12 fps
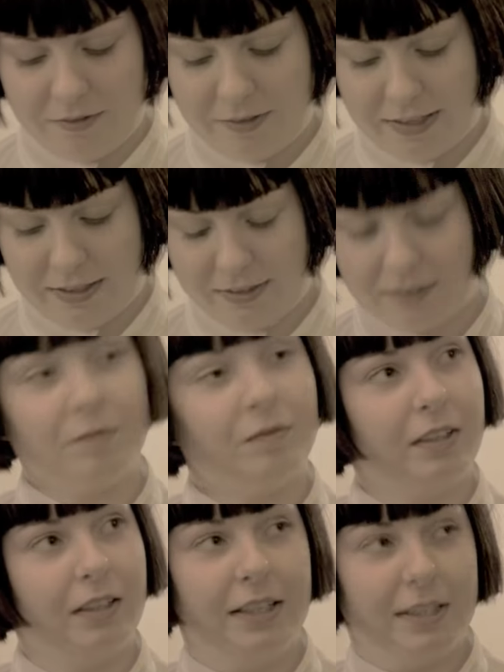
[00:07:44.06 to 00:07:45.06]
Well,
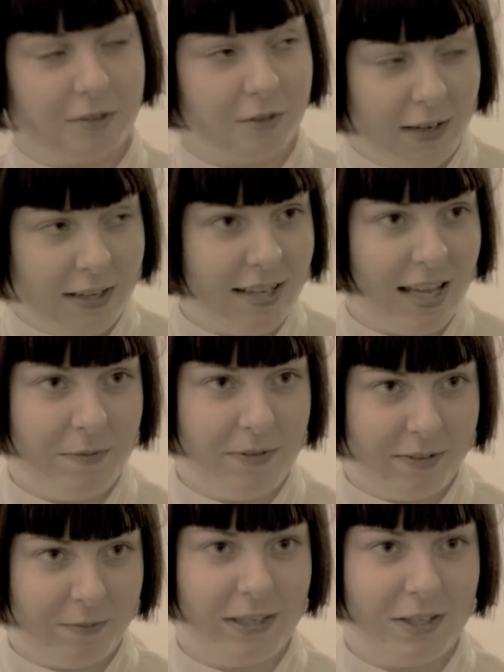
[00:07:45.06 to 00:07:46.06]
he's quite happy
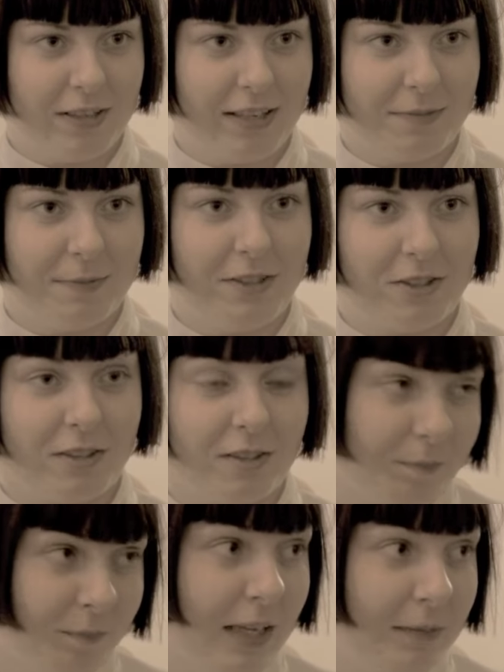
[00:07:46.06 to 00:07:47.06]
with my
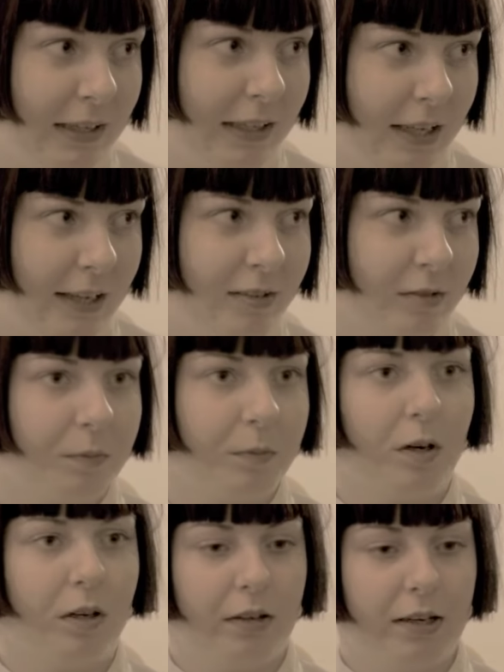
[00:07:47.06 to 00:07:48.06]
transmissions and my classroom
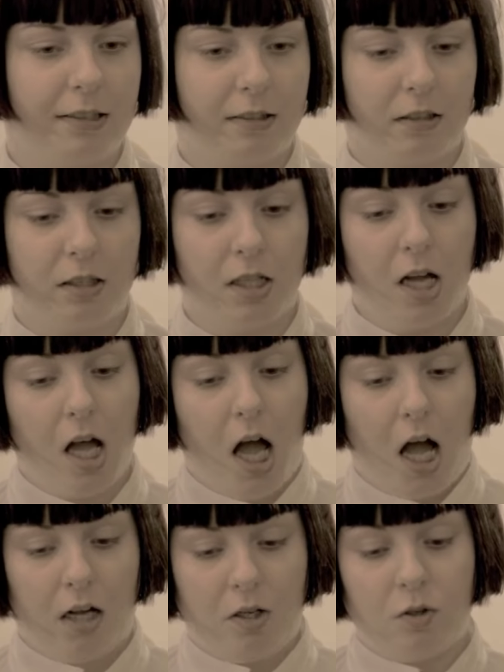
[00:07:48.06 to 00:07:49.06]
progress.
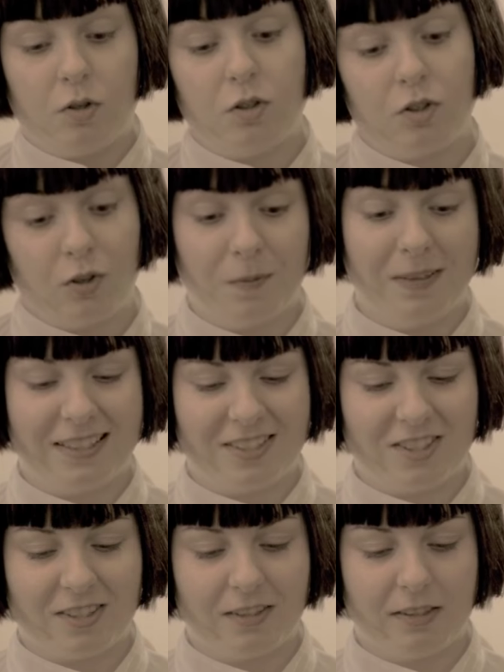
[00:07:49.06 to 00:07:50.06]
So much
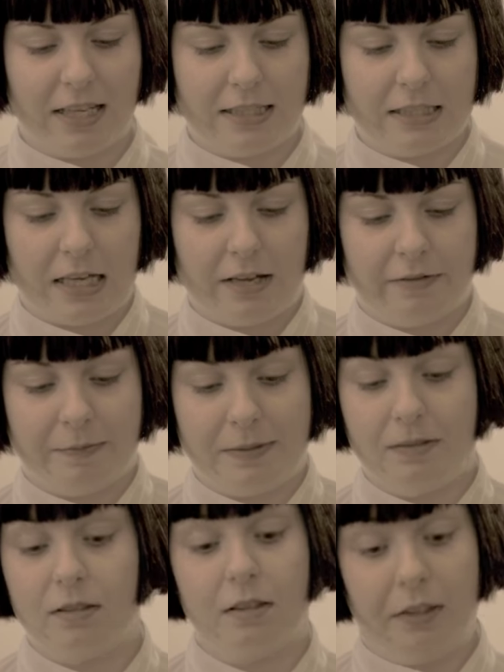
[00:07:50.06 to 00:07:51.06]
so that I've
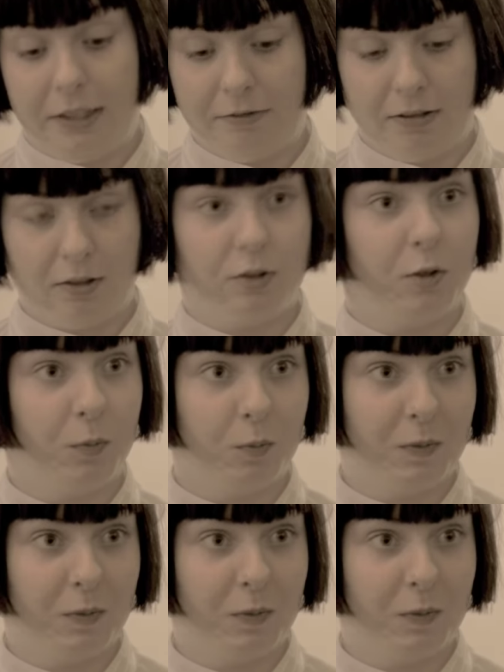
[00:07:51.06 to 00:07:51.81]
been given a new